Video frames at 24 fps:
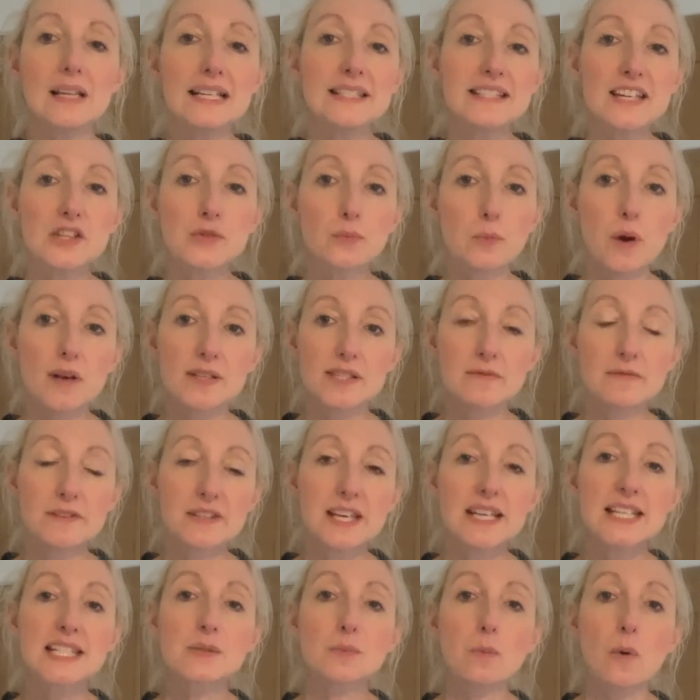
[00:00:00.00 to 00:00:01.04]
I did was, for
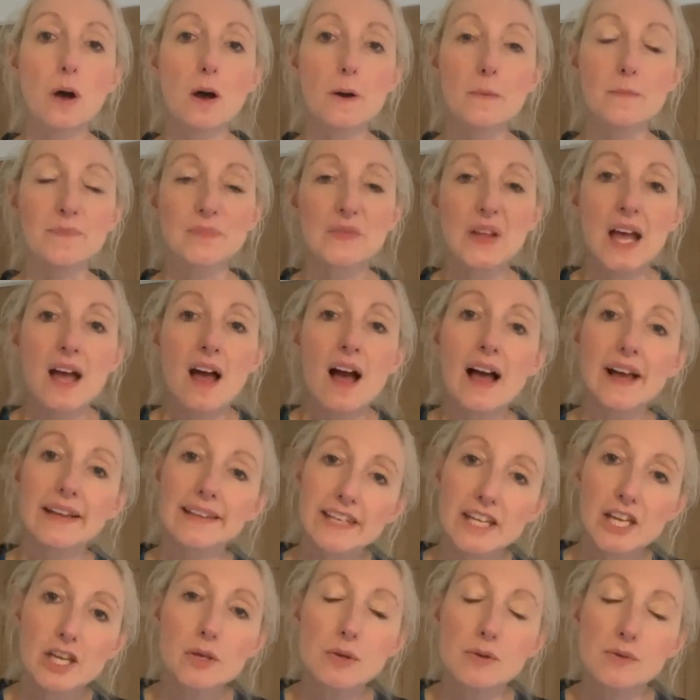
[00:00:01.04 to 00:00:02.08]
this one, I
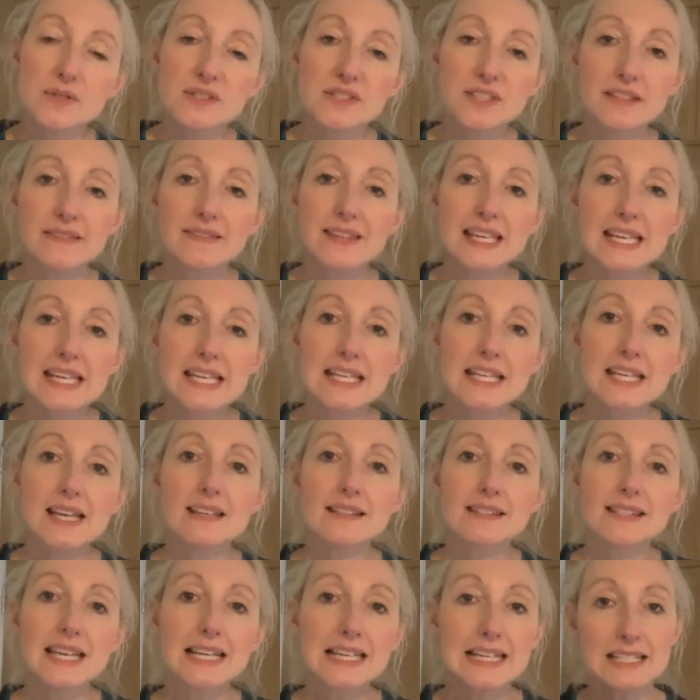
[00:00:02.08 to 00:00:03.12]
used the
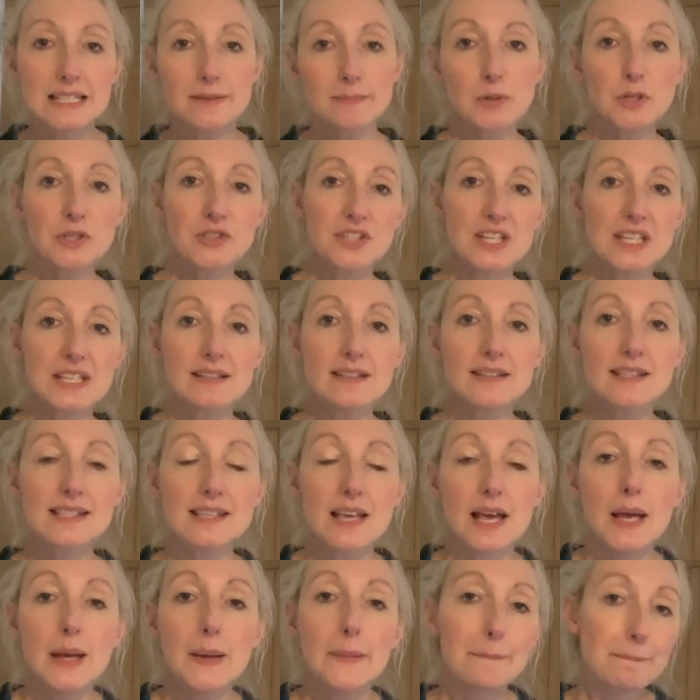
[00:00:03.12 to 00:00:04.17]
Tilling the Buttons
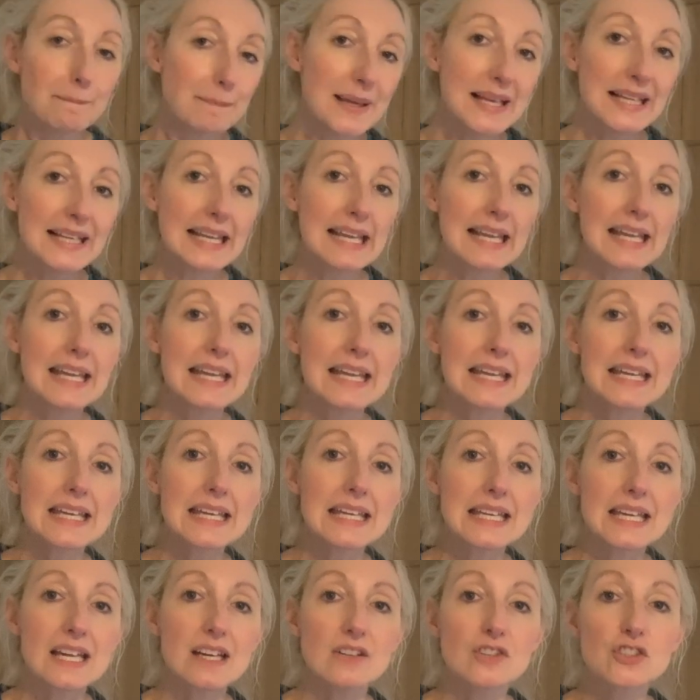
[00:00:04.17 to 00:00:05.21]

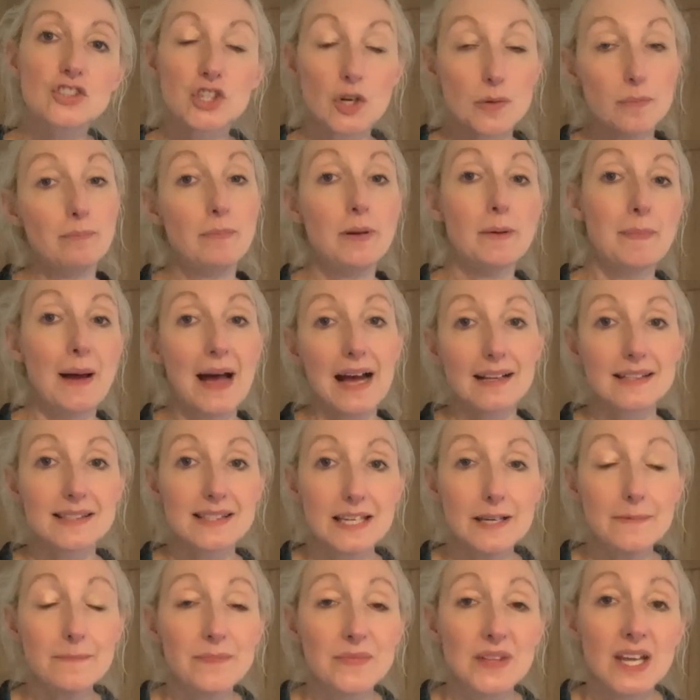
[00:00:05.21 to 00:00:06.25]
Billy jumper
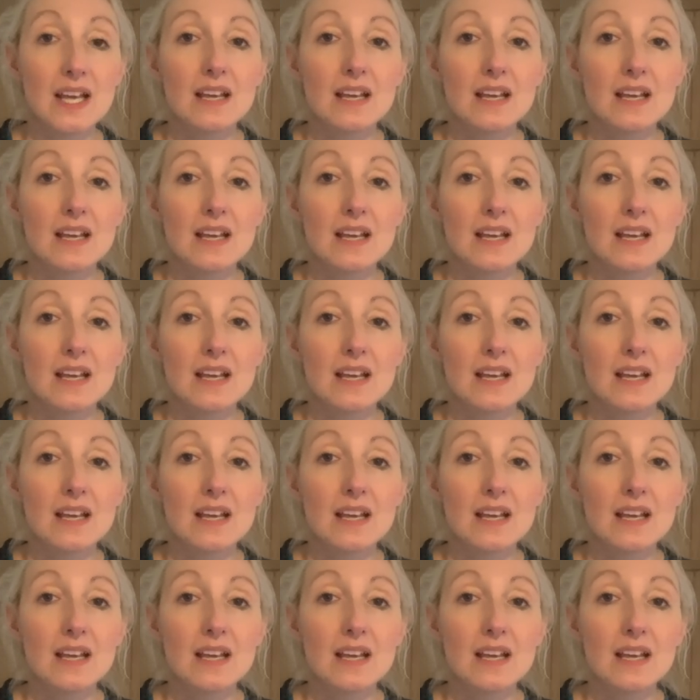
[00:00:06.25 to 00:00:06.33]
pattern.